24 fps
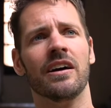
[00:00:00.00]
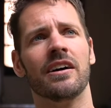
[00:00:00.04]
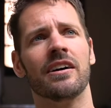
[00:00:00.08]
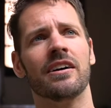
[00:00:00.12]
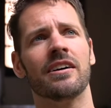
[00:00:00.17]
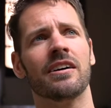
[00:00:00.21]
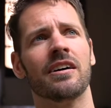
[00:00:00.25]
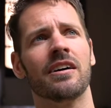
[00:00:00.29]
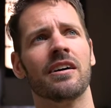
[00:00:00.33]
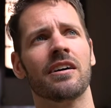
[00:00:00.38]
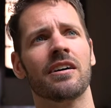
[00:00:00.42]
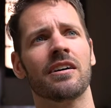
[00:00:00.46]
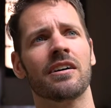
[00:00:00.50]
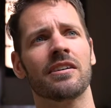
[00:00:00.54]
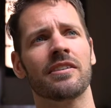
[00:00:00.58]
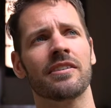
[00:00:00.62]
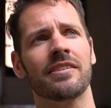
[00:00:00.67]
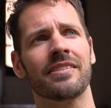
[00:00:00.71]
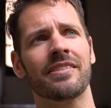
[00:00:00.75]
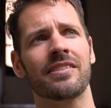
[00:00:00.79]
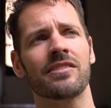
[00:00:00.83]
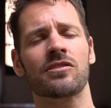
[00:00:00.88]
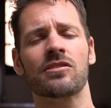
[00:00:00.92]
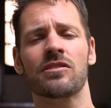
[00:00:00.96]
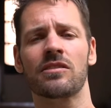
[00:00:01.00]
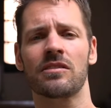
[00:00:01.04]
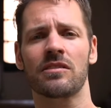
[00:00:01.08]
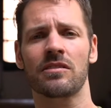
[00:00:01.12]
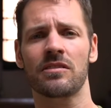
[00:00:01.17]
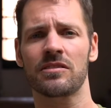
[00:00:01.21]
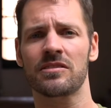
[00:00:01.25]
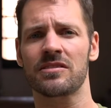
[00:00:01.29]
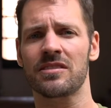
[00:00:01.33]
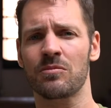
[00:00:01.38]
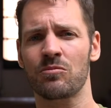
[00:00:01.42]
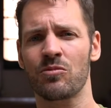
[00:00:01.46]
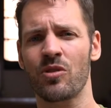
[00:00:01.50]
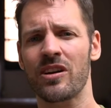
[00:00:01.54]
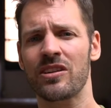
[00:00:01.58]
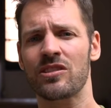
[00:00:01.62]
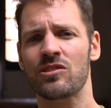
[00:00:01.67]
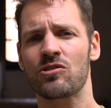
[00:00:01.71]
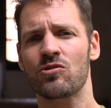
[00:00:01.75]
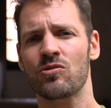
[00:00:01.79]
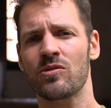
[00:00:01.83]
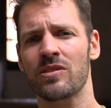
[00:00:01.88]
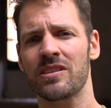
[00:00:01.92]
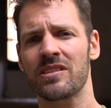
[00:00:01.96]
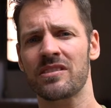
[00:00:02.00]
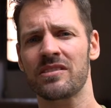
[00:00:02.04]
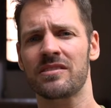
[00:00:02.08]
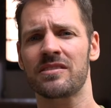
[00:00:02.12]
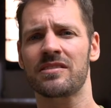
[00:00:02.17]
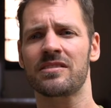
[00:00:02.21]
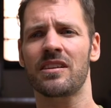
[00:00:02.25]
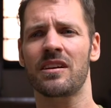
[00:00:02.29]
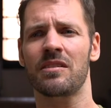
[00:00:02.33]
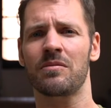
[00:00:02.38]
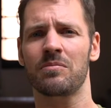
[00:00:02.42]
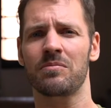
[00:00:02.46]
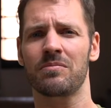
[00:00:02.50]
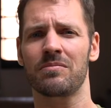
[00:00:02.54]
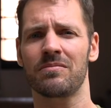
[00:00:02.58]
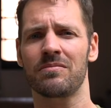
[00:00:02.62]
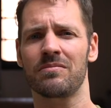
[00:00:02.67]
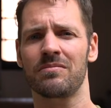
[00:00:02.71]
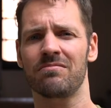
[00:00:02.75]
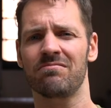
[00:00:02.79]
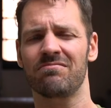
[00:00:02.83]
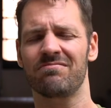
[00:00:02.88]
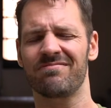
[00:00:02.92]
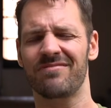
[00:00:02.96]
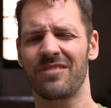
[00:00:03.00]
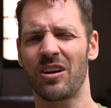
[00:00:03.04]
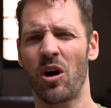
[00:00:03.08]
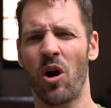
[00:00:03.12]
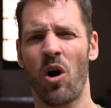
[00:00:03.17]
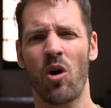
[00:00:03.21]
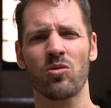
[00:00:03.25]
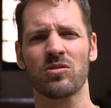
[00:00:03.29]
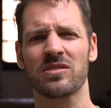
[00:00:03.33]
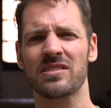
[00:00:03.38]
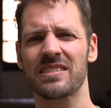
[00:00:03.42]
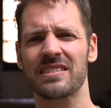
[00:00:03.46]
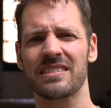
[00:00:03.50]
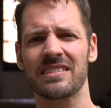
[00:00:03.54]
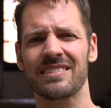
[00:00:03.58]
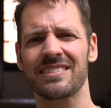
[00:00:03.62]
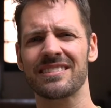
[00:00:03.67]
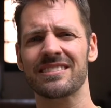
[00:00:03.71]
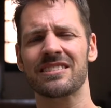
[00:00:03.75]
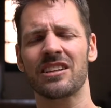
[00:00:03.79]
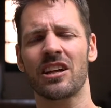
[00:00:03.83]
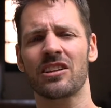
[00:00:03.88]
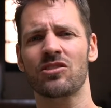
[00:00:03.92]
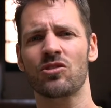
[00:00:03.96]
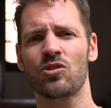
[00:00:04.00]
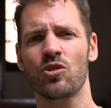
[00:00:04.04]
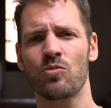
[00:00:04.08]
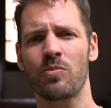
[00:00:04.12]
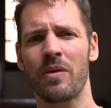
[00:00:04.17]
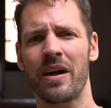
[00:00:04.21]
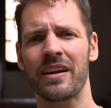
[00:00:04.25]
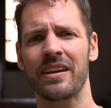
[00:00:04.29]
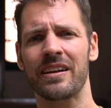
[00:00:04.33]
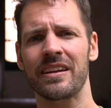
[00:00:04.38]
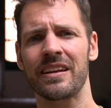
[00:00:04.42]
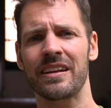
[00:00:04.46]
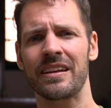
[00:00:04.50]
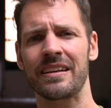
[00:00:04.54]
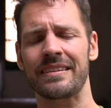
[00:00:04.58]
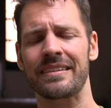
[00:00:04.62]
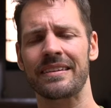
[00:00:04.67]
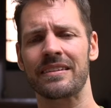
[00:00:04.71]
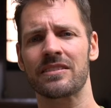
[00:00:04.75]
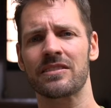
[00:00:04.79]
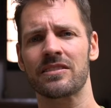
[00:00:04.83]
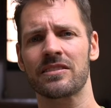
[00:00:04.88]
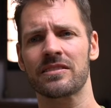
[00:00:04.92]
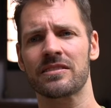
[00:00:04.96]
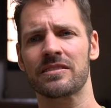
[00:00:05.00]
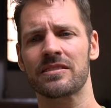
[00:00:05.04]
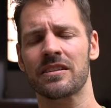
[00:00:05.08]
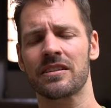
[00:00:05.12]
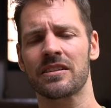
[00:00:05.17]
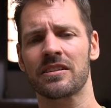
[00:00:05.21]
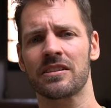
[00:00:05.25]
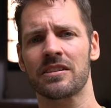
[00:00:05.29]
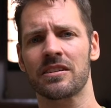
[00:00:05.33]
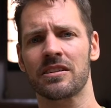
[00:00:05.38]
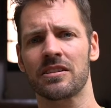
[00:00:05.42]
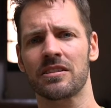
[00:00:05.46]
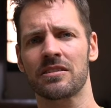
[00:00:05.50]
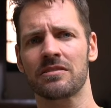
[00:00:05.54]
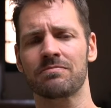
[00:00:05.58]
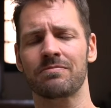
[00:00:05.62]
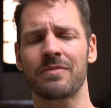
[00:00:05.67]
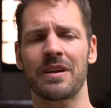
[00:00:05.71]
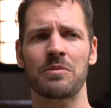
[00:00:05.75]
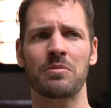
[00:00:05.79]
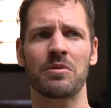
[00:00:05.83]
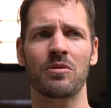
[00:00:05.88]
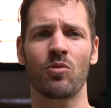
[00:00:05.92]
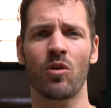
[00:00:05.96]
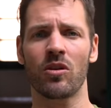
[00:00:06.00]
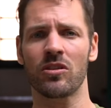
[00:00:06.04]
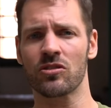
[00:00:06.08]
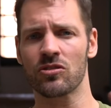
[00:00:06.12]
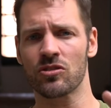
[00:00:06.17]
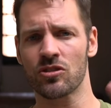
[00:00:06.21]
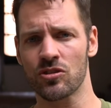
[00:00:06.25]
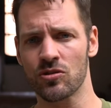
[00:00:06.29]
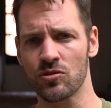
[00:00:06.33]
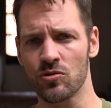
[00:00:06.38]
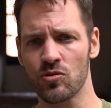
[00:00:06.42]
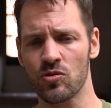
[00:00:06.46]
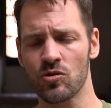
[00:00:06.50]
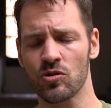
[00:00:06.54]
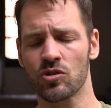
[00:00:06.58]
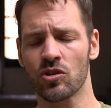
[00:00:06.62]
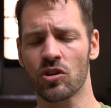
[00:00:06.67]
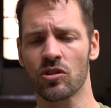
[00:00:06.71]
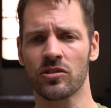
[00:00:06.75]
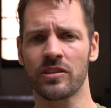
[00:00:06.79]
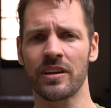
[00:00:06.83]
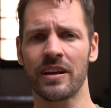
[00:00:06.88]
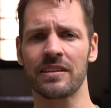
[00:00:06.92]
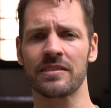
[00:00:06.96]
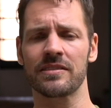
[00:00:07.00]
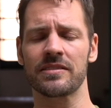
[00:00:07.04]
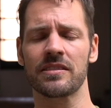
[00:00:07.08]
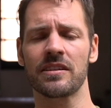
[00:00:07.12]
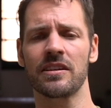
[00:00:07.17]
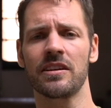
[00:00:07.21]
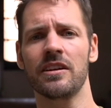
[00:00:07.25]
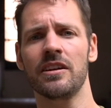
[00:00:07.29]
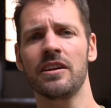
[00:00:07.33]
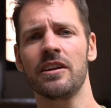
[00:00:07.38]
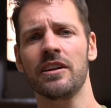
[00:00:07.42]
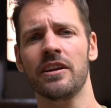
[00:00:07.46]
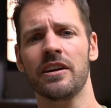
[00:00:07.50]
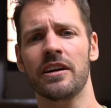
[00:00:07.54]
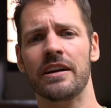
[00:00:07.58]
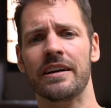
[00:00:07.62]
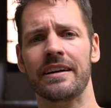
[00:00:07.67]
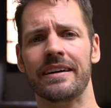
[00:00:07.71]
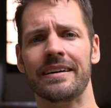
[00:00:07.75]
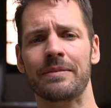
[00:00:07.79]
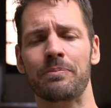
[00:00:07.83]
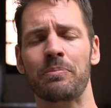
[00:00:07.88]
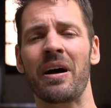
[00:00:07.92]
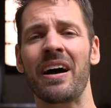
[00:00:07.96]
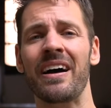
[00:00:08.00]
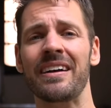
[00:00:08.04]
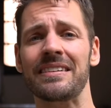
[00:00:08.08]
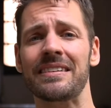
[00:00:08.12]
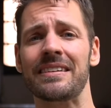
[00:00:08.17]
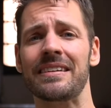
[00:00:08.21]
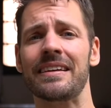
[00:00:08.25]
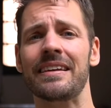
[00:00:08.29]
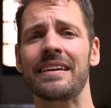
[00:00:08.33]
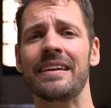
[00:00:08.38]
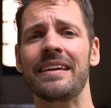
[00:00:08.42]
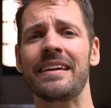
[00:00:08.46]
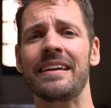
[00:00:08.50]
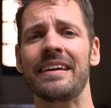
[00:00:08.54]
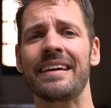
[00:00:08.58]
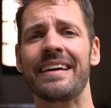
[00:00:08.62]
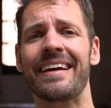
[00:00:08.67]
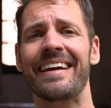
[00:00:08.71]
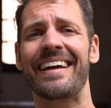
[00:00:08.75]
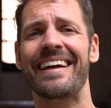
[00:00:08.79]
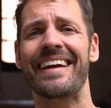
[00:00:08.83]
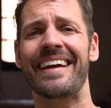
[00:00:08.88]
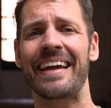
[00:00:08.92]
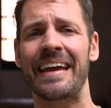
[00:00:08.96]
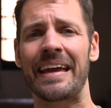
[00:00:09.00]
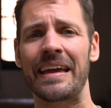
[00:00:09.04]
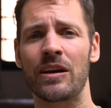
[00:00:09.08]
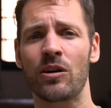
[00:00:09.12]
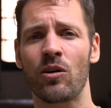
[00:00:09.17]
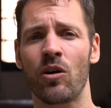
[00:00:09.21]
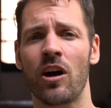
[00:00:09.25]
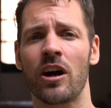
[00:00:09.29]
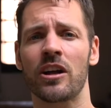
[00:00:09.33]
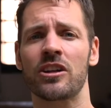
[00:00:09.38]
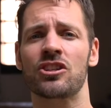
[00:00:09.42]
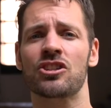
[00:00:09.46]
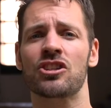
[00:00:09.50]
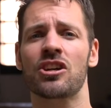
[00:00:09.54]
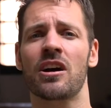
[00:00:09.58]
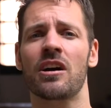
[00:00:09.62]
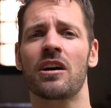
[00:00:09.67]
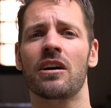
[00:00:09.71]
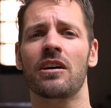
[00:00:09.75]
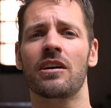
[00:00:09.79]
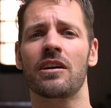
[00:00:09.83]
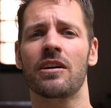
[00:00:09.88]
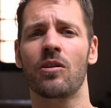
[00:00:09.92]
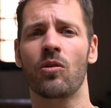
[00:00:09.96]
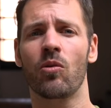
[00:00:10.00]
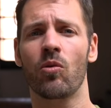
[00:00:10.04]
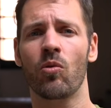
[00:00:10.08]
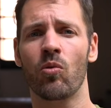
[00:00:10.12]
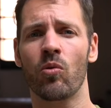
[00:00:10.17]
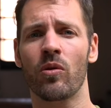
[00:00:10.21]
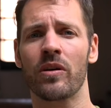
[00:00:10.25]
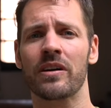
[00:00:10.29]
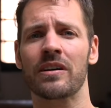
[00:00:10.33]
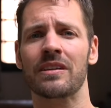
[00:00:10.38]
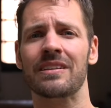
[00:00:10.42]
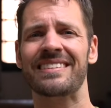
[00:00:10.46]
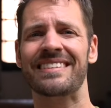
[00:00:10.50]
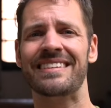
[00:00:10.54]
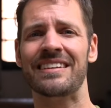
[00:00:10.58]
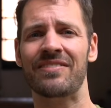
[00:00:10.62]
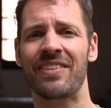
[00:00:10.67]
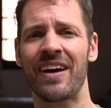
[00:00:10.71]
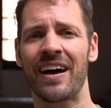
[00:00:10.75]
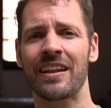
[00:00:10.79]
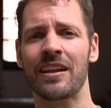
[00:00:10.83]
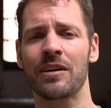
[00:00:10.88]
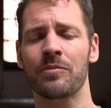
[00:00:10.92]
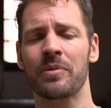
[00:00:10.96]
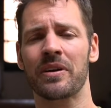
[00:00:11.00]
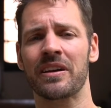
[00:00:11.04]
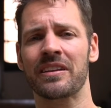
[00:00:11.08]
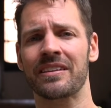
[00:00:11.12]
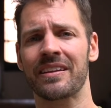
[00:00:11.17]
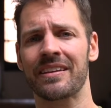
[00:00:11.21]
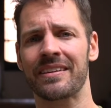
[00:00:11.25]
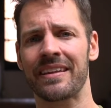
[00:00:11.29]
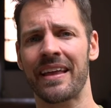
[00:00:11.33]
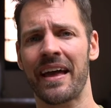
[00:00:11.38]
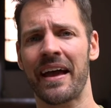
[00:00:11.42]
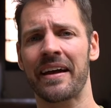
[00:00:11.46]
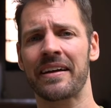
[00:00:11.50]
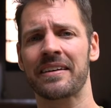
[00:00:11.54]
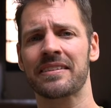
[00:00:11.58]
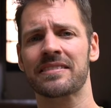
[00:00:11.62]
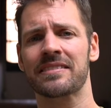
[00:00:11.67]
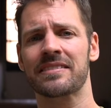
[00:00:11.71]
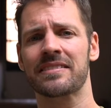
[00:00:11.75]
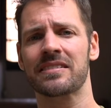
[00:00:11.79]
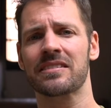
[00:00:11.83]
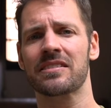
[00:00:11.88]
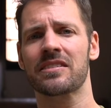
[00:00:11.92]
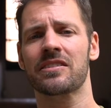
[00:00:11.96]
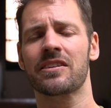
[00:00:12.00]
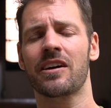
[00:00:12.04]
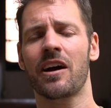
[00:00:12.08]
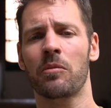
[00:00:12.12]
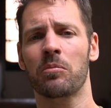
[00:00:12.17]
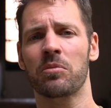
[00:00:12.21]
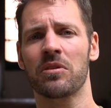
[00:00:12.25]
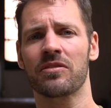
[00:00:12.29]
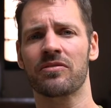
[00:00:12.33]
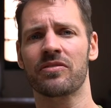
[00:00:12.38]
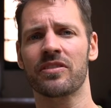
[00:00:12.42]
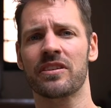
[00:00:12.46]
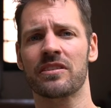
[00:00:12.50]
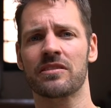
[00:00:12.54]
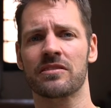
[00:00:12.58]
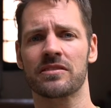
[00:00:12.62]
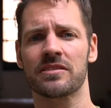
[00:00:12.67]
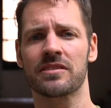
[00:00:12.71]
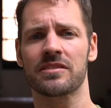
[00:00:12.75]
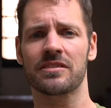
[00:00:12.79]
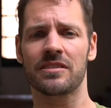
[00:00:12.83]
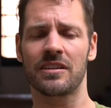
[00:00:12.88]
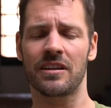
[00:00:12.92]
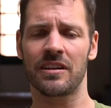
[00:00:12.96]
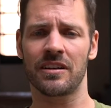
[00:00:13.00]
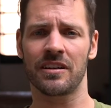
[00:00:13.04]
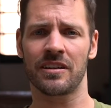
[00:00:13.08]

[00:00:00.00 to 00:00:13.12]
There are some restaurants, some hostels, not too many. There's maybe one or two good hotels, but Riohacha will develop in the next couple of years